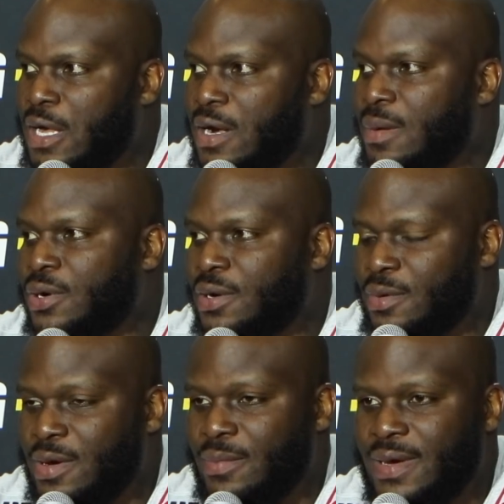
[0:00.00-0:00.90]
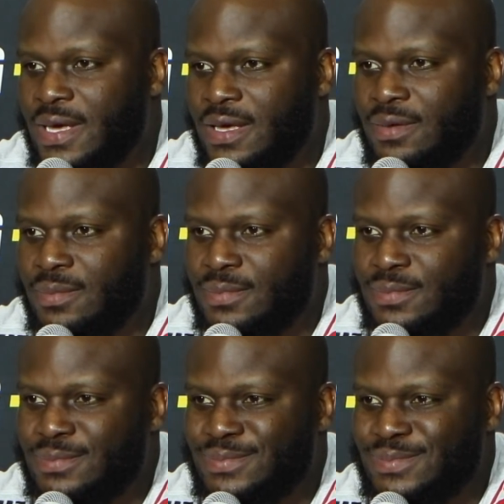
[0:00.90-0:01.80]
I put them in my bag.
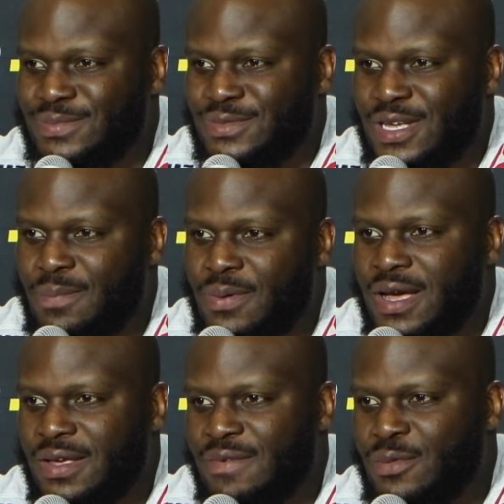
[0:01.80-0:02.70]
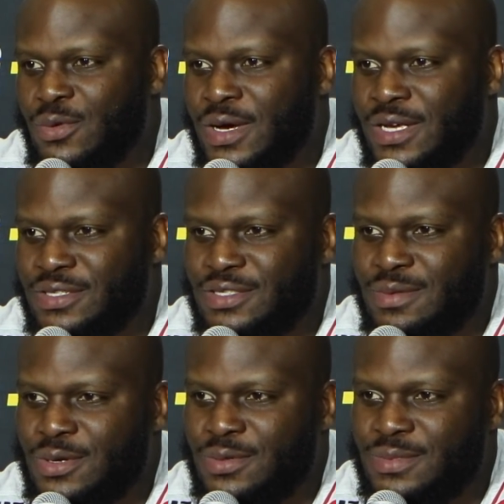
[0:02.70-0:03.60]
Oh, okay. Yeah, I'll probably give them away to
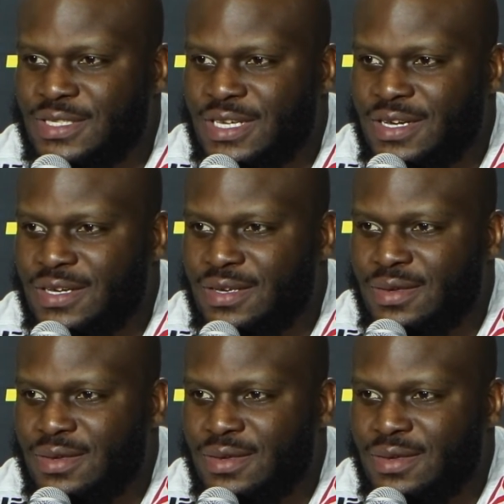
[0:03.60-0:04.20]
some homeless guy.